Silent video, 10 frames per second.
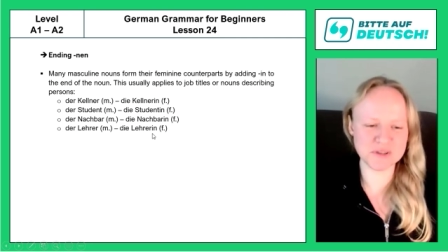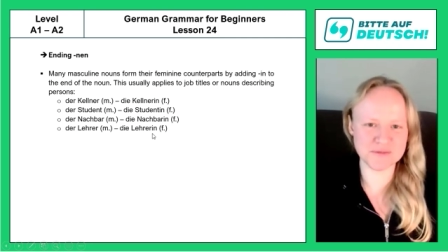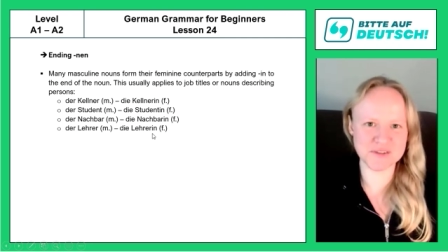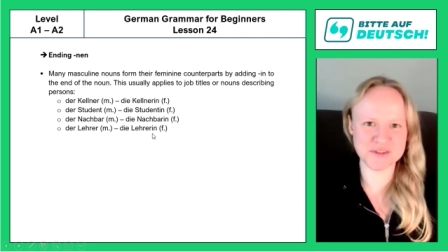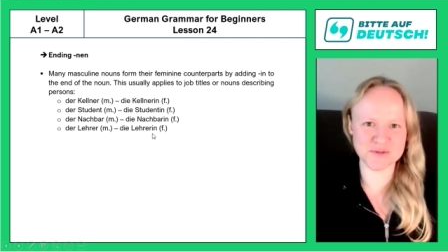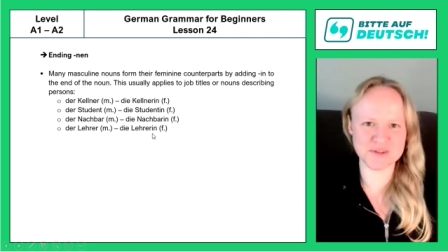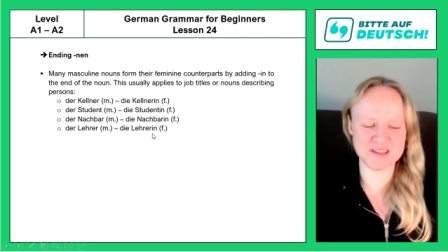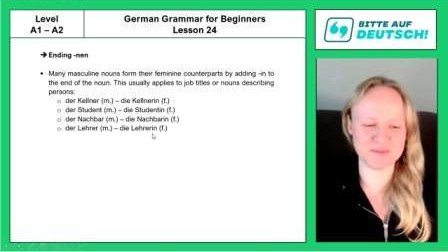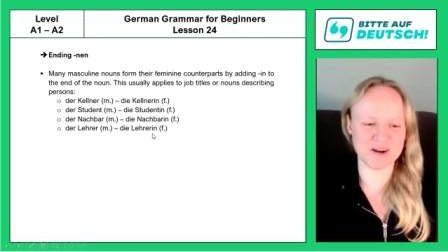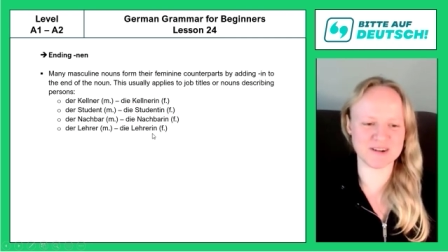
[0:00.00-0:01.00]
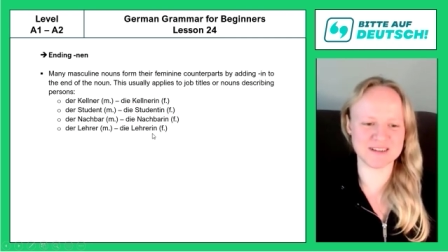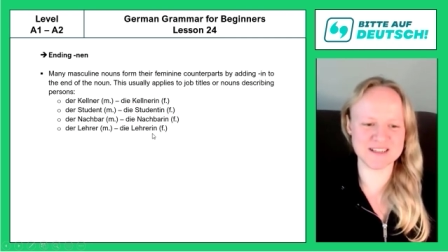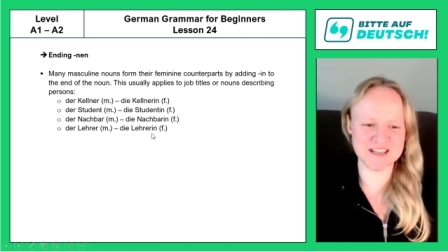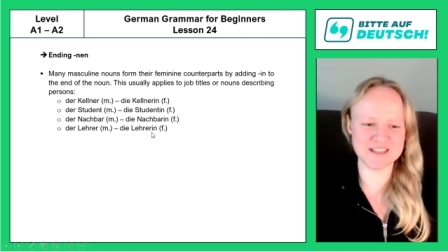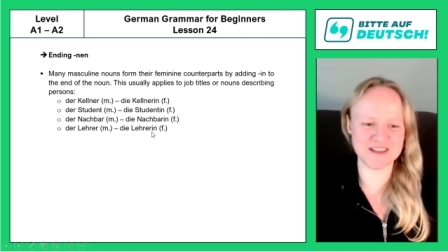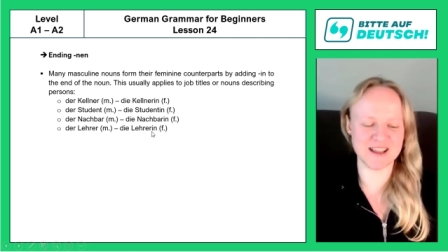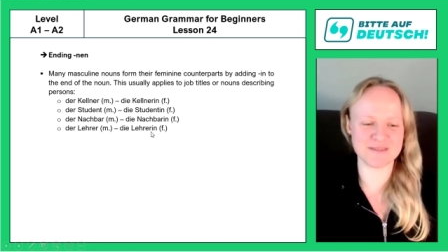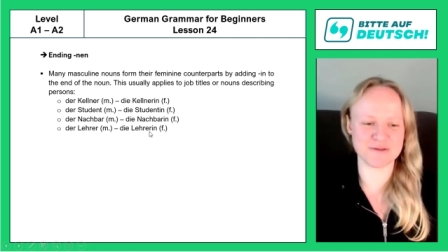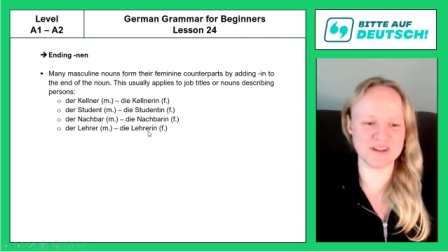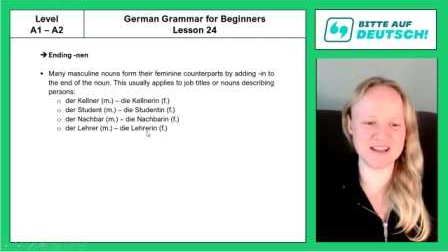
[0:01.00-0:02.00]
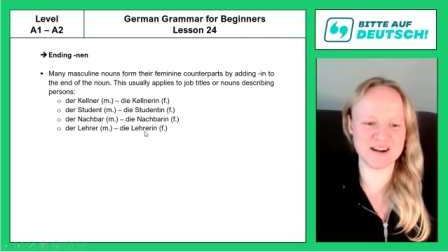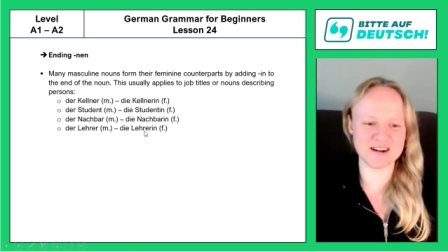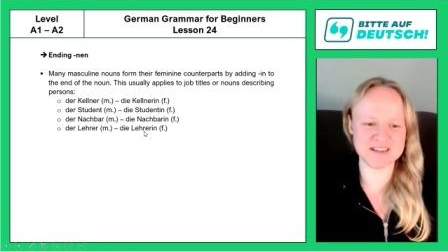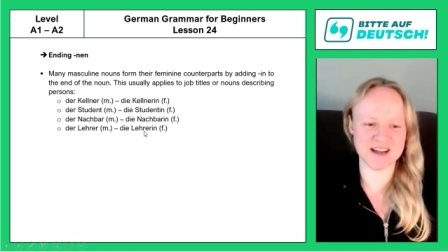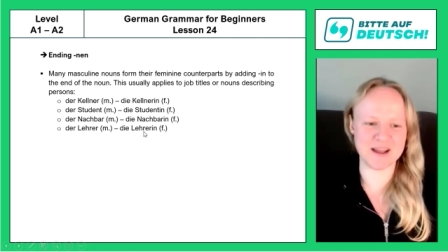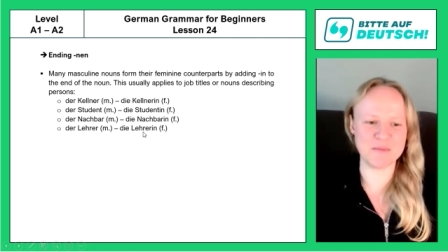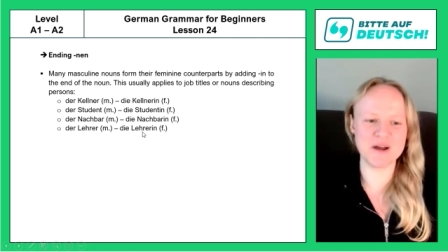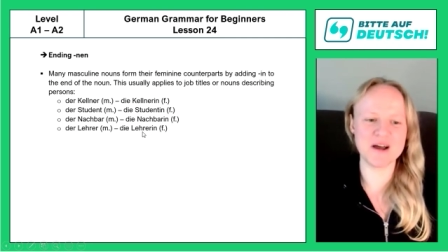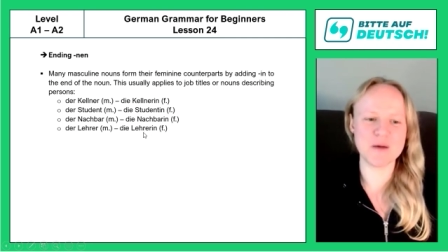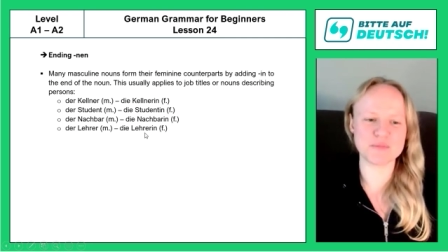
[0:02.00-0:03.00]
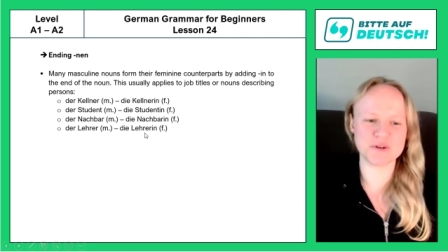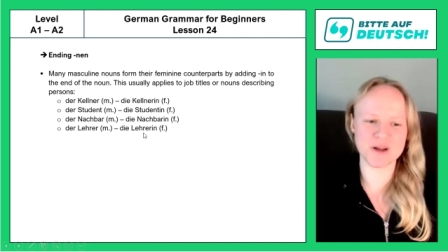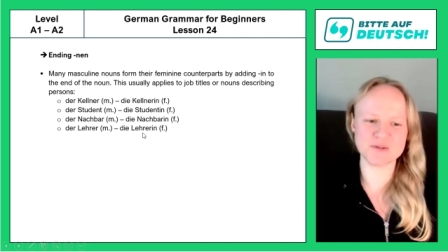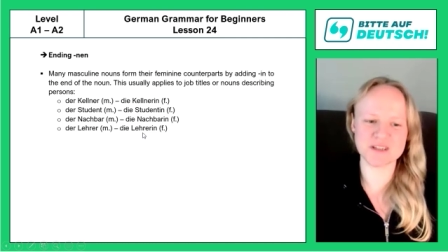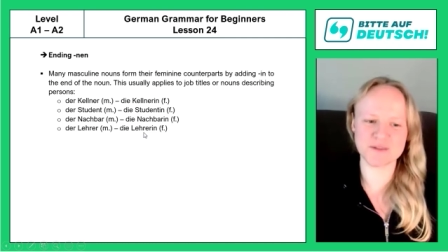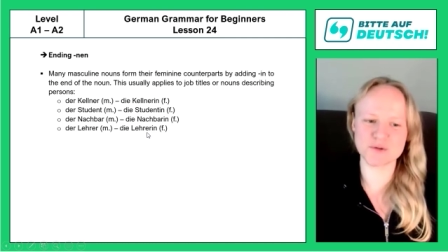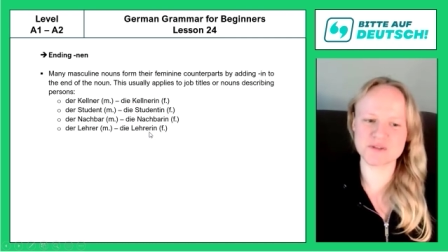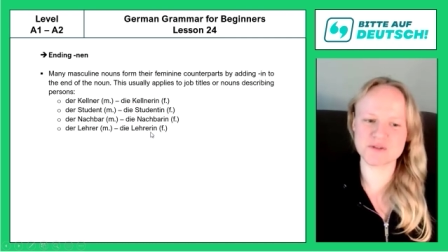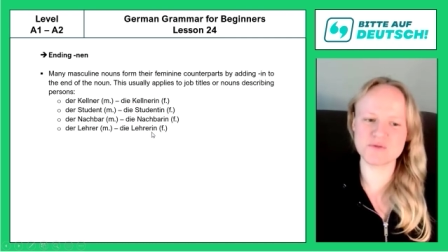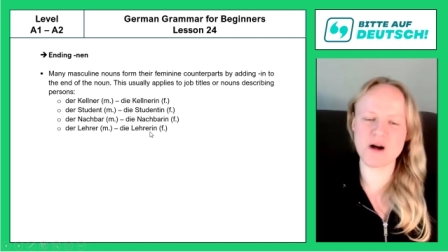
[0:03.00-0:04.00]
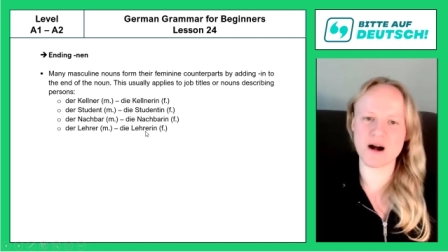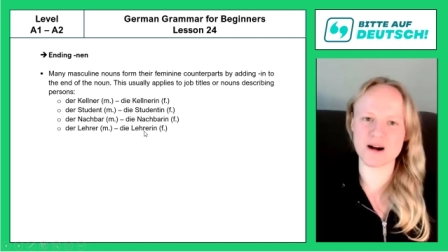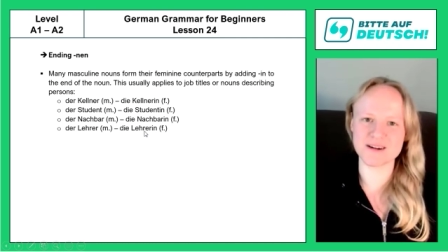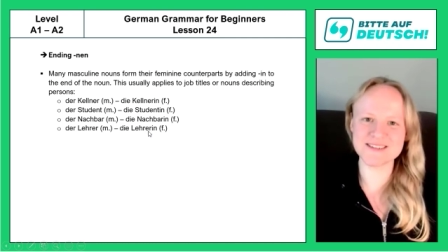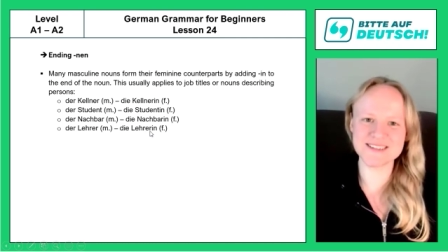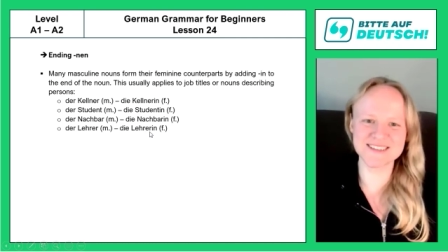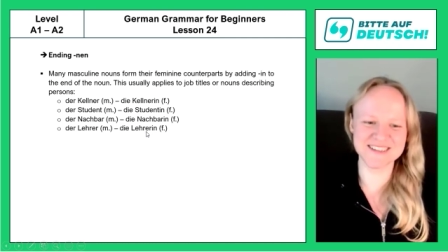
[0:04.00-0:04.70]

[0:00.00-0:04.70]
most of the students I'm currently teaching have a really hard time pronouncing those two R's